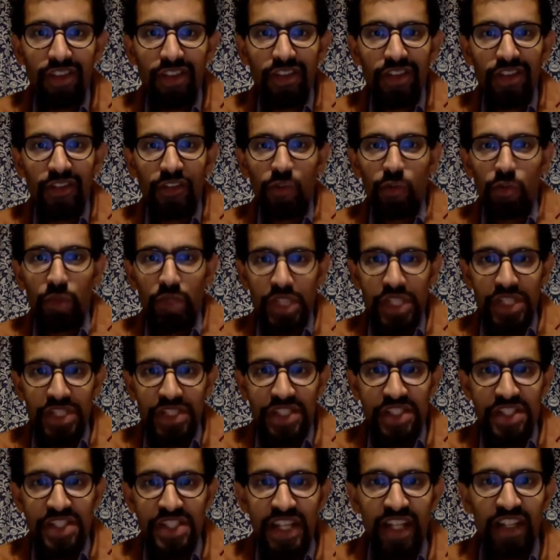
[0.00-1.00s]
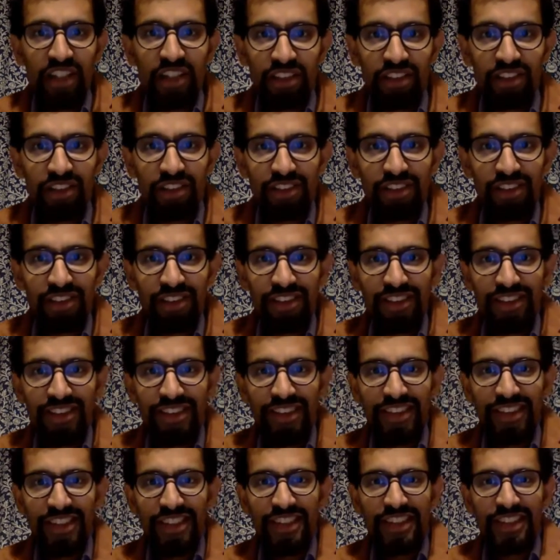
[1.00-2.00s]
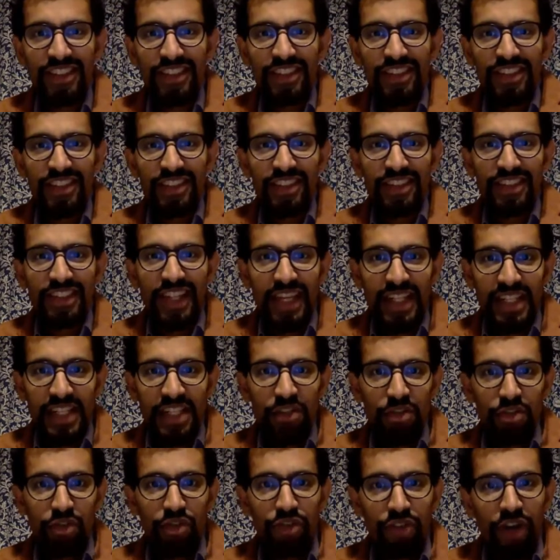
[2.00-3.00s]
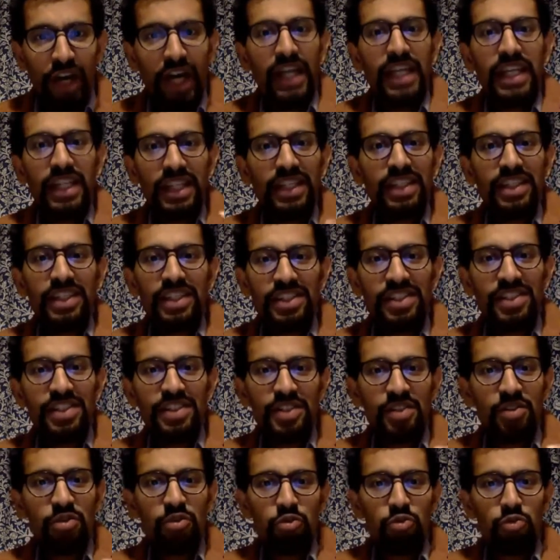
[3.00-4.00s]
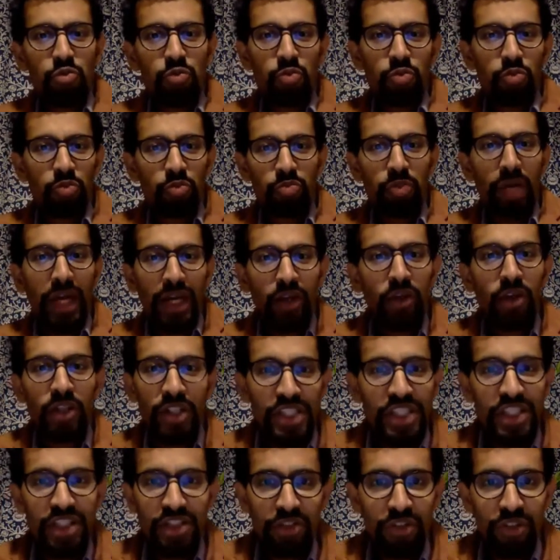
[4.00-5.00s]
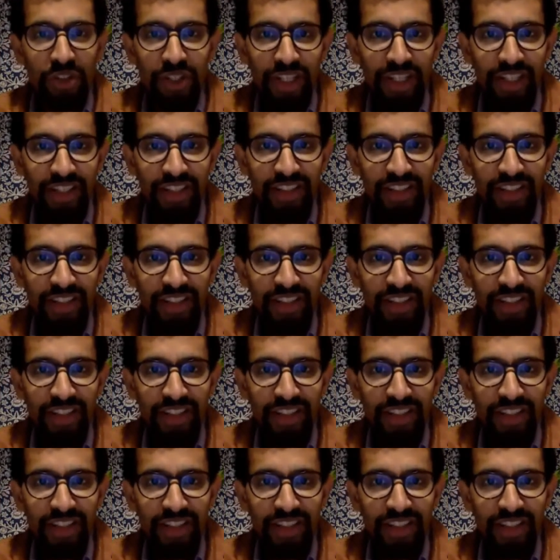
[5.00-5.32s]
which is the cell, that defines biology, if you like.